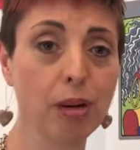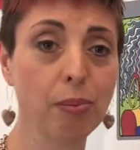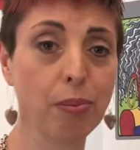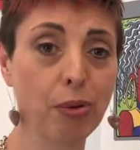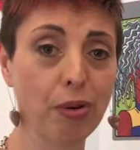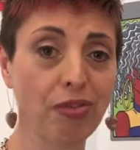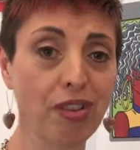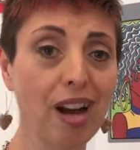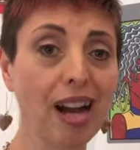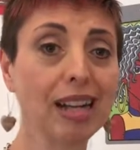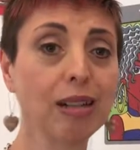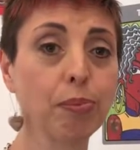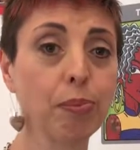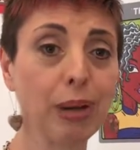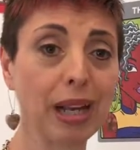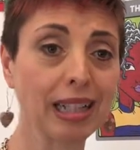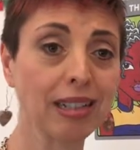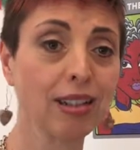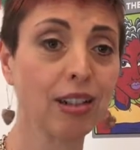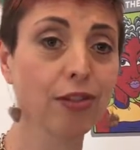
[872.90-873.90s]
provide
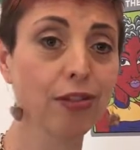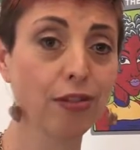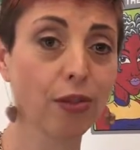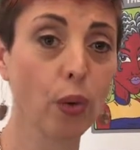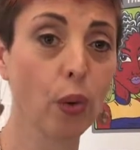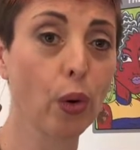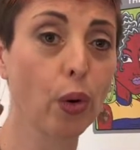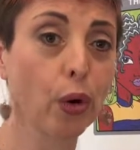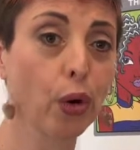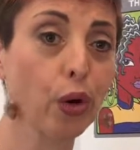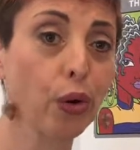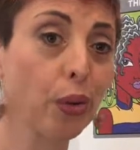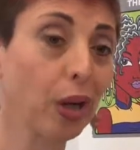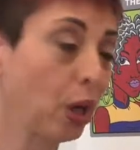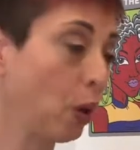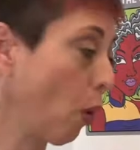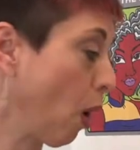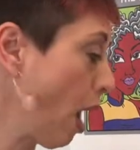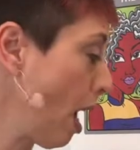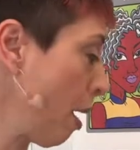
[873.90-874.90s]
better for her
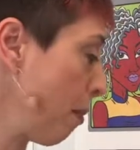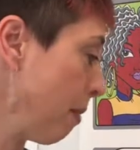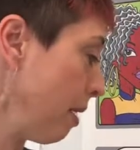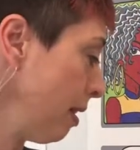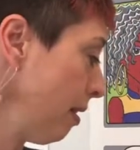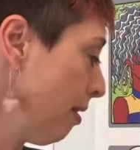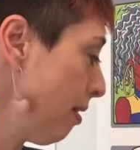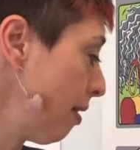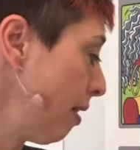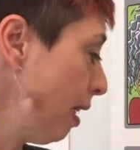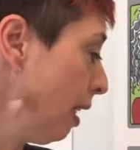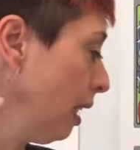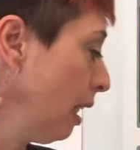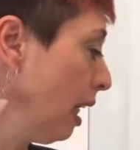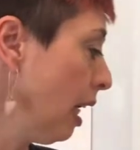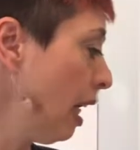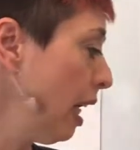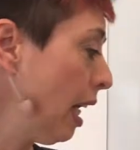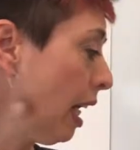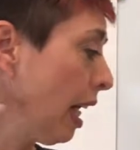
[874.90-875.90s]
requirements.
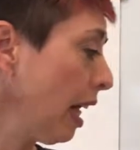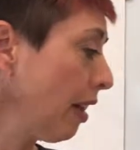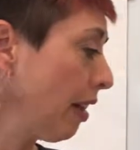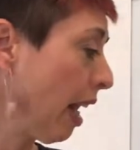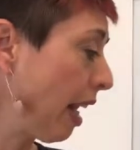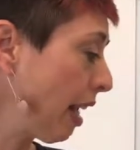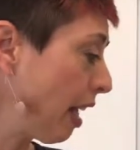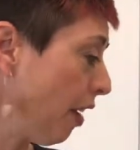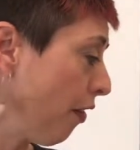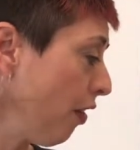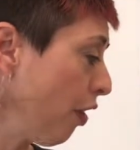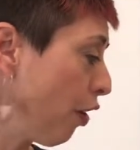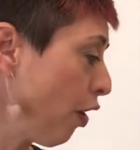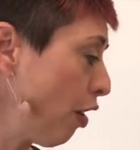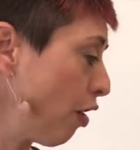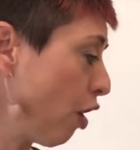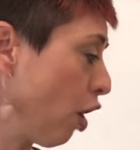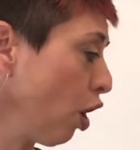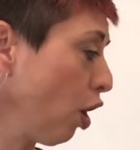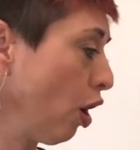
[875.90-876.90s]
They give her
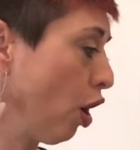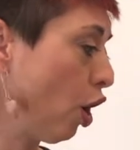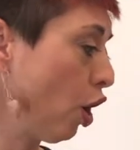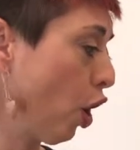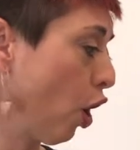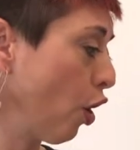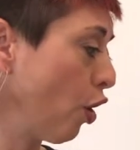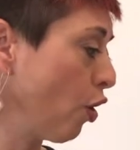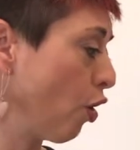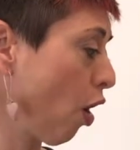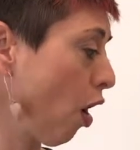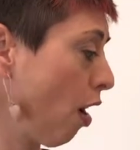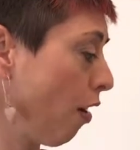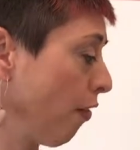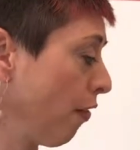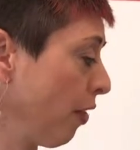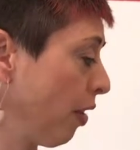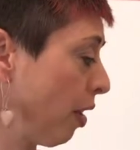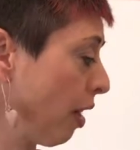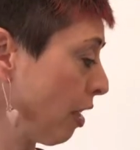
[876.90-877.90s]
a loan
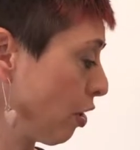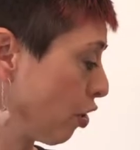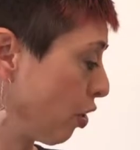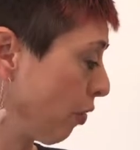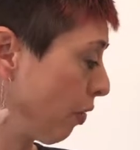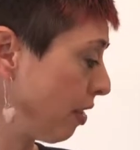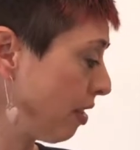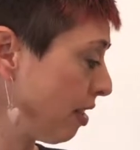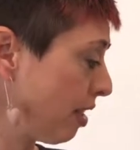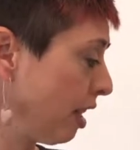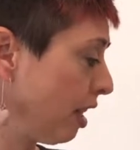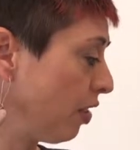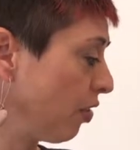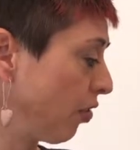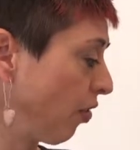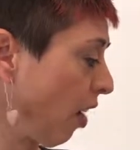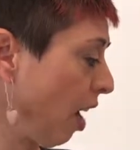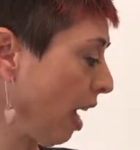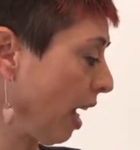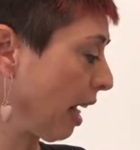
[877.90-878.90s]
offer that she receives
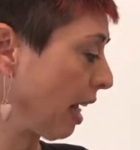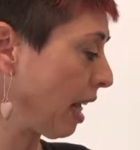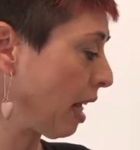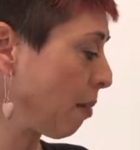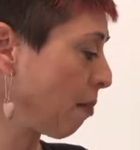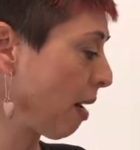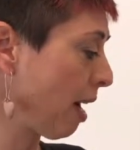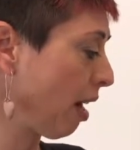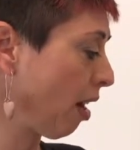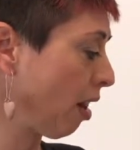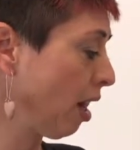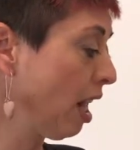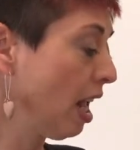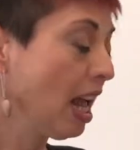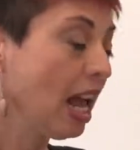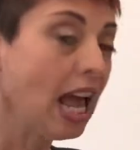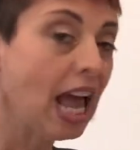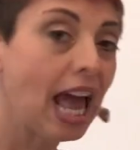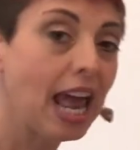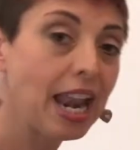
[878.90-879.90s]
via email,
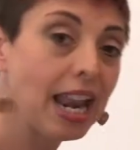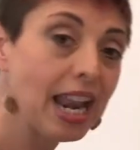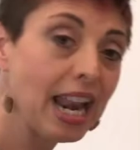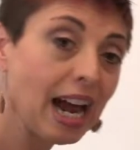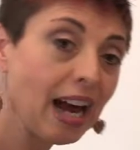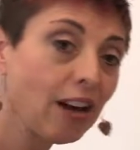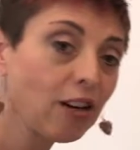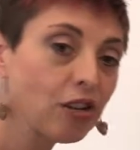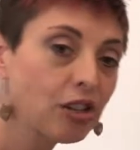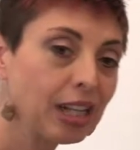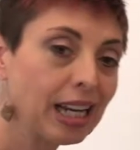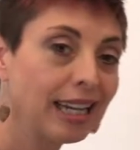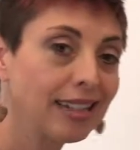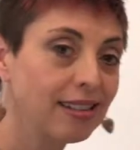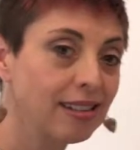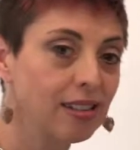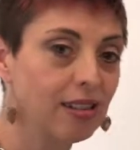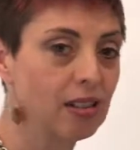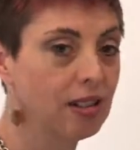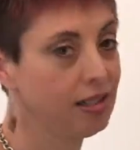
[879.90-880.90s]
and now she
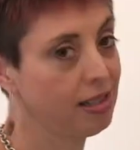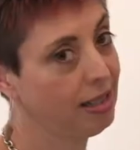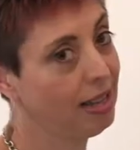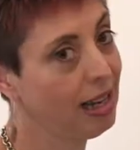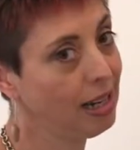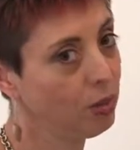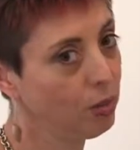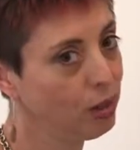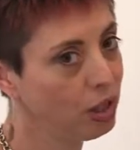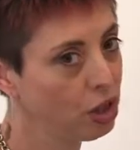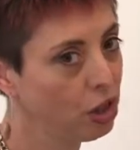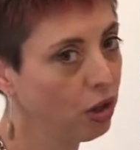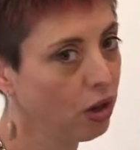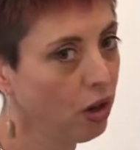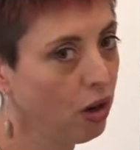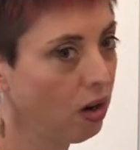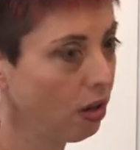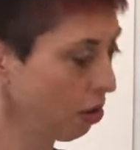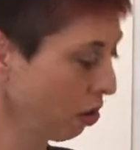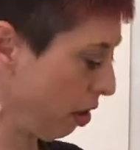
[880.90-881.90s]
has to decide which
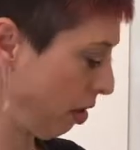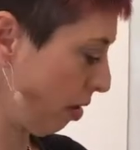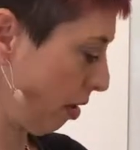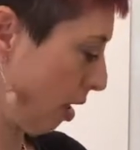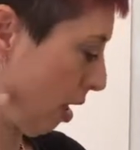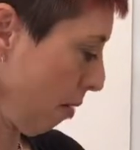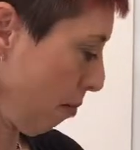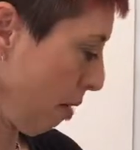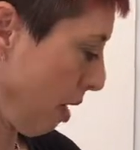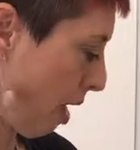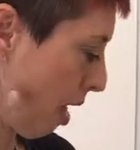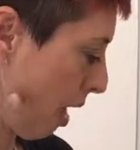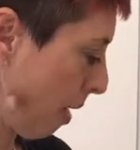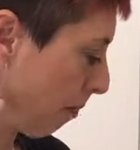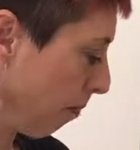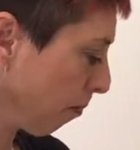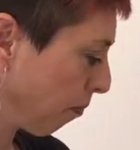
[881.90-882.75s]
car she's going to buy.